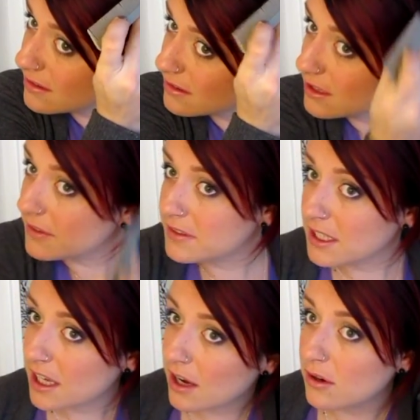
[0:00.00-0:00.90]
lift
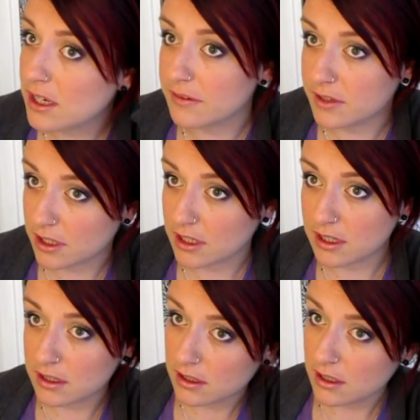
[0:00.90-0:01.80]
it out
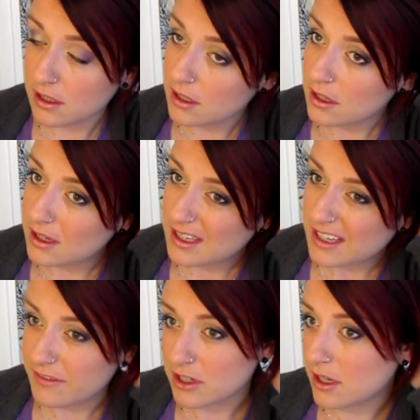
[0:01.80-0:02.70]

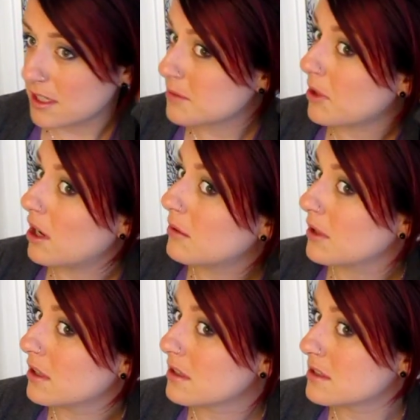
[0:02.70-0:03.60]
if you got a spot
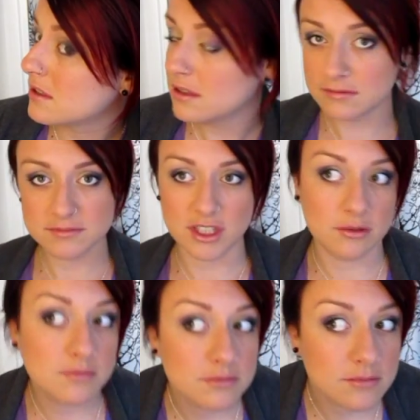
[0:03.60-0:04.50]
where there's, you know,
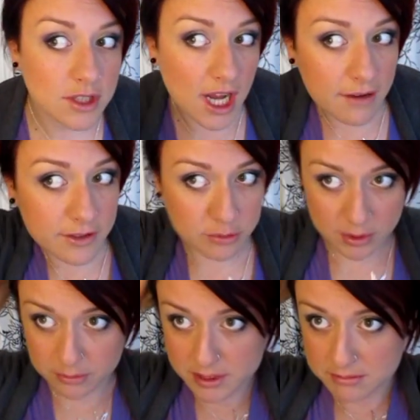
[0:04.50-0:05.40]
your half of your
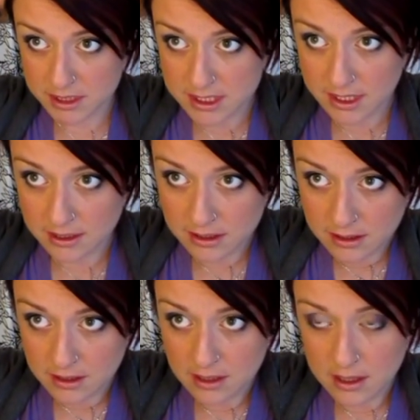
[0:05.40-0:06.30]
bump is missing.
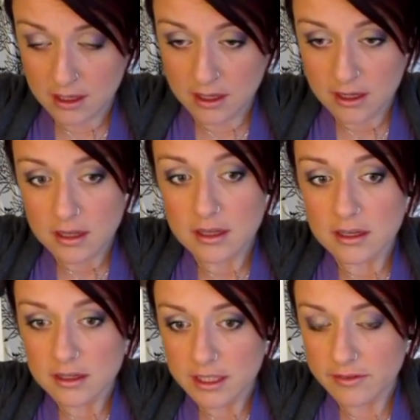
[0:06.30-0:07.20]

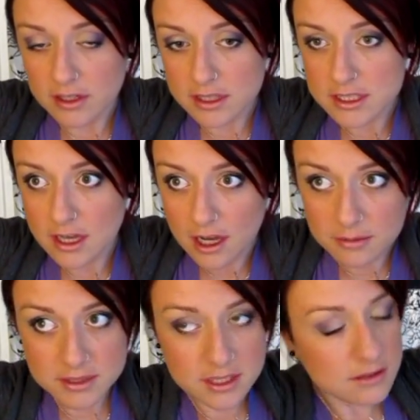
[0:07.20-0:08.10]
And even on the
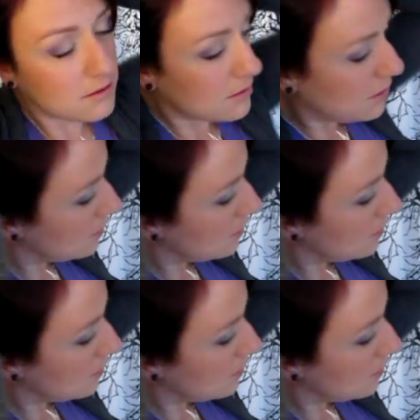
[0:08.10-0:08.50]
top too.